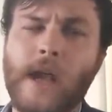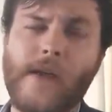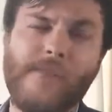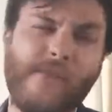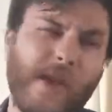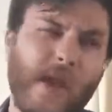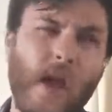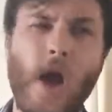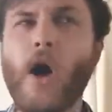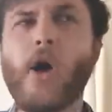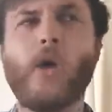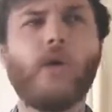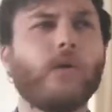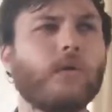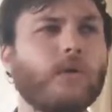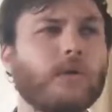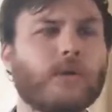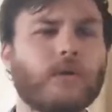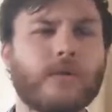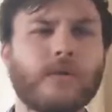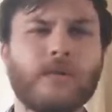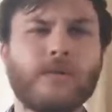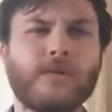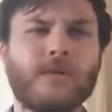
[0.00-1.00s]
and the
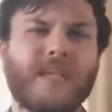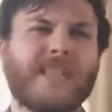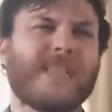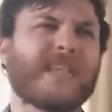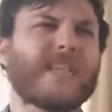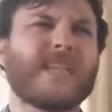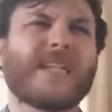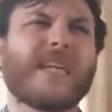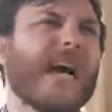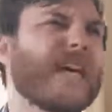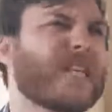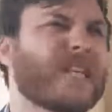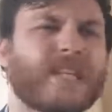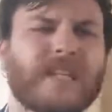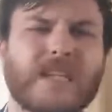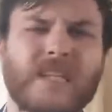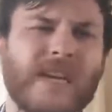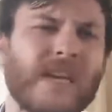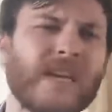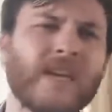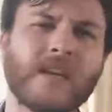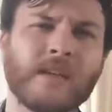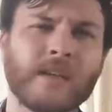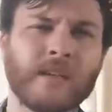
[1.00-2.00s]
old,
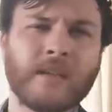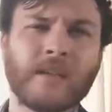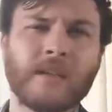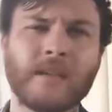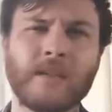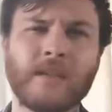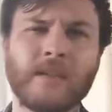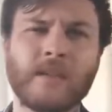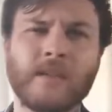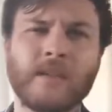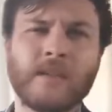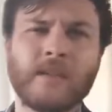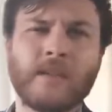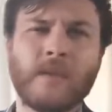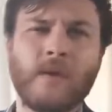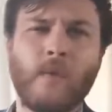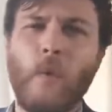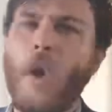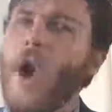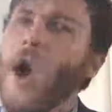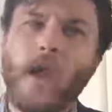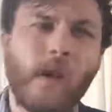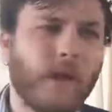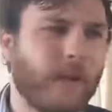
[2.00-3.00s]
disgusting
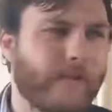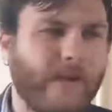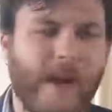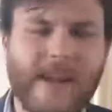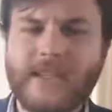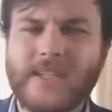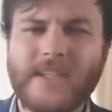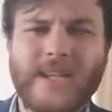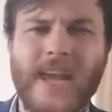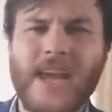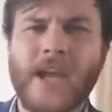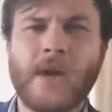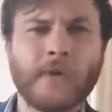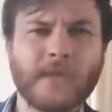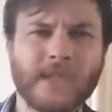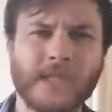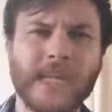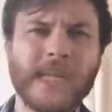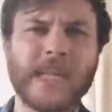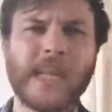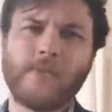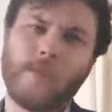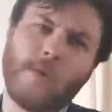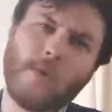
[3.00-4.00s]
world of
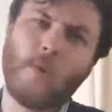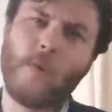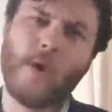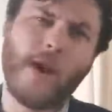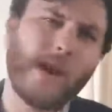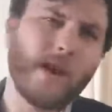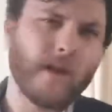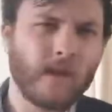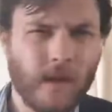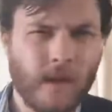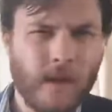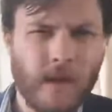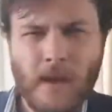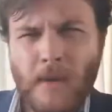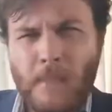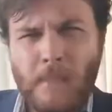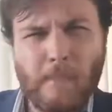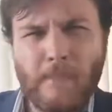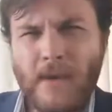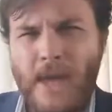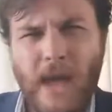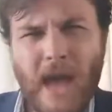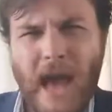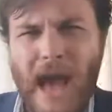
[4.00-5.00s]
antiquity that we were in
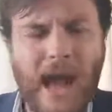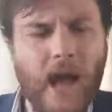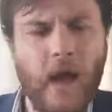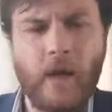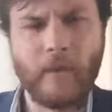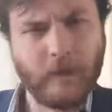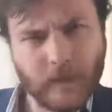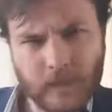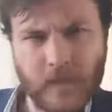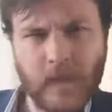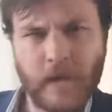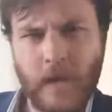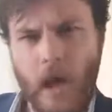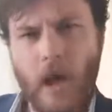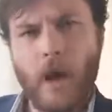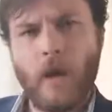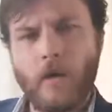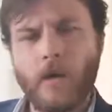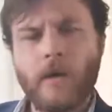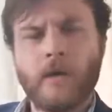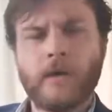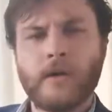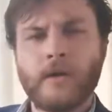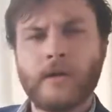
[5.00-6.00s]
mere hours
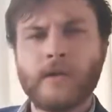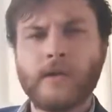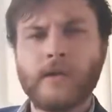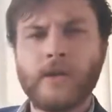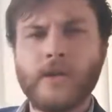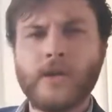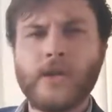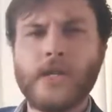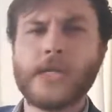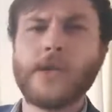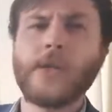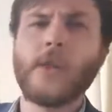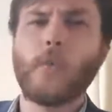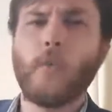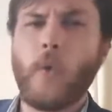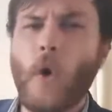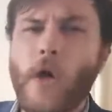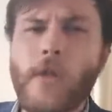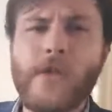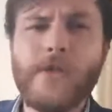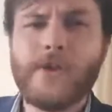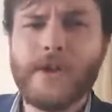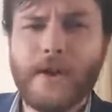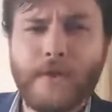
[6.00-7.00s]
ago. You know the
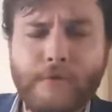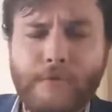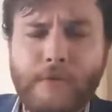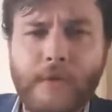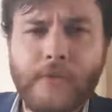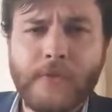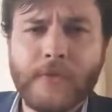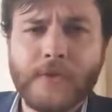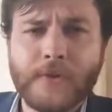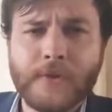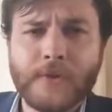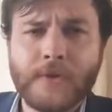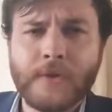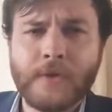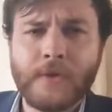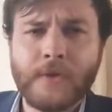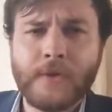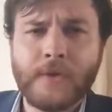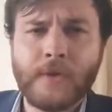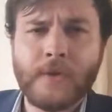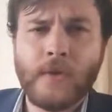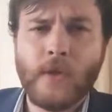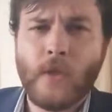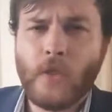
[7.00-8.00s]
one difference?
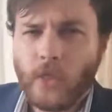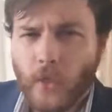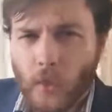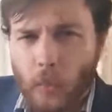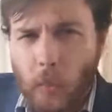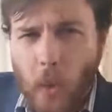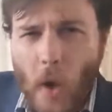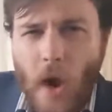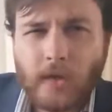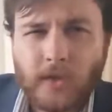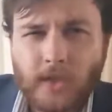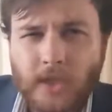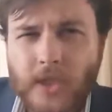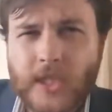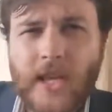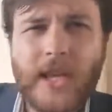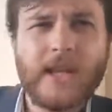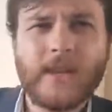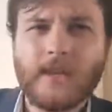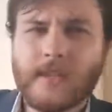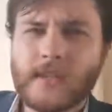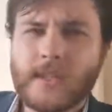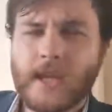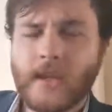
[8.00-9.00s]
The one
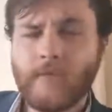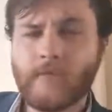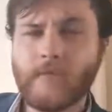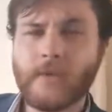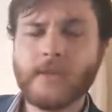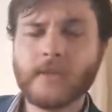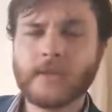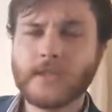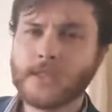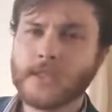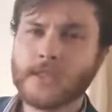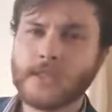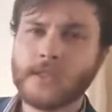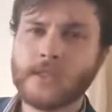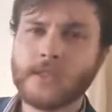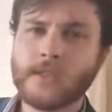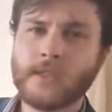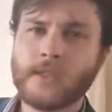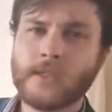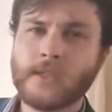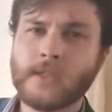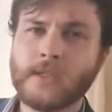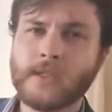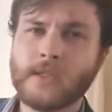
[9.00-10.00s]
single difference?
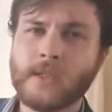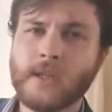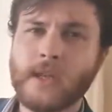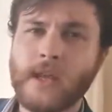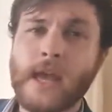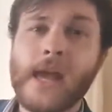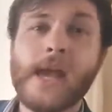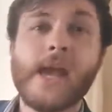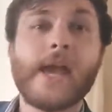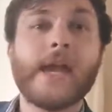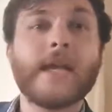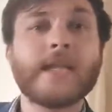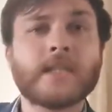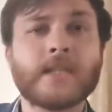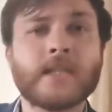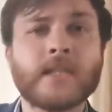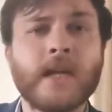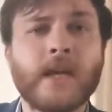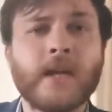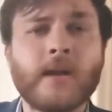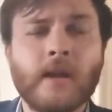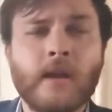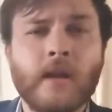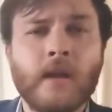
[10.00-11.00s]
It's
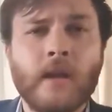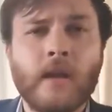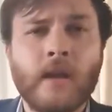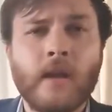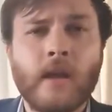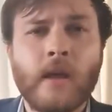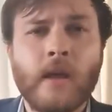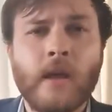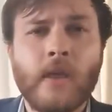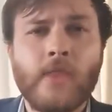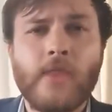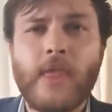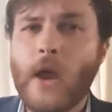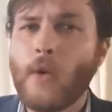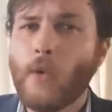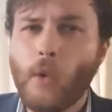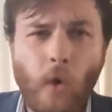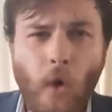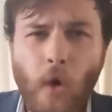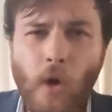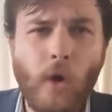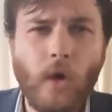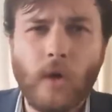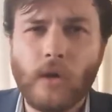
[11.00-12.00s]
that they're
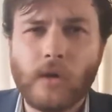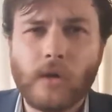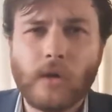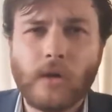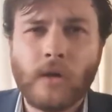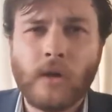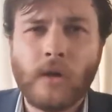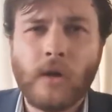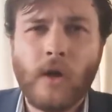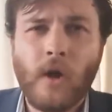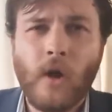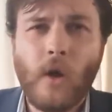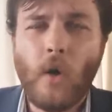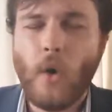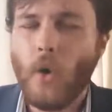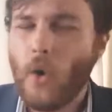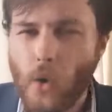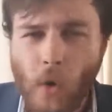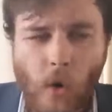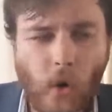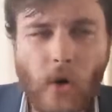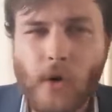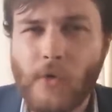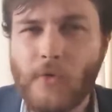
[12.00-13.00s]
all,
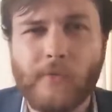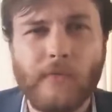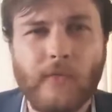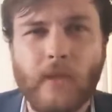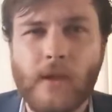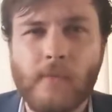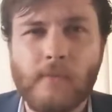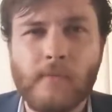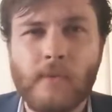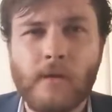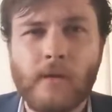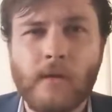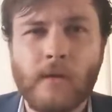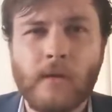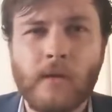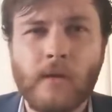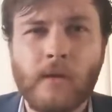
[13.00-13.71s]
all of them,